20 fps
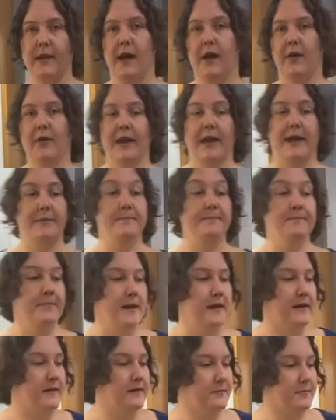Okay,
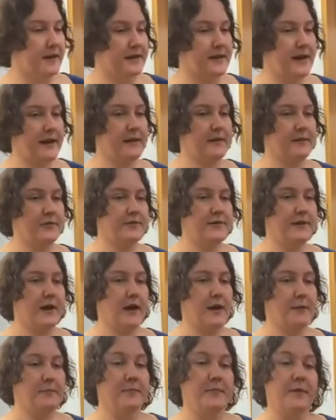spectacular
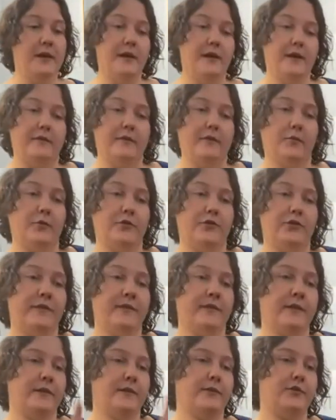time. So we're
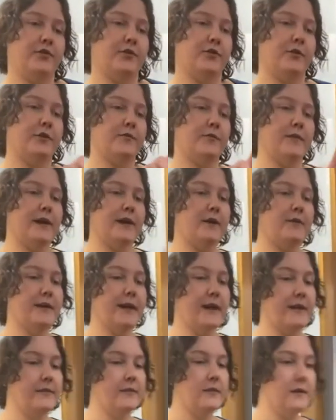just going to turn around
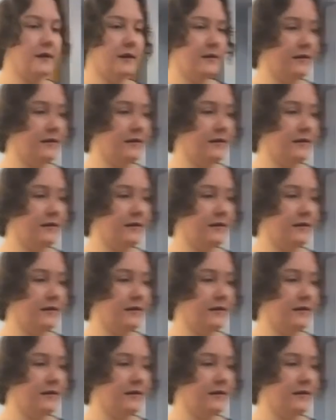and look at the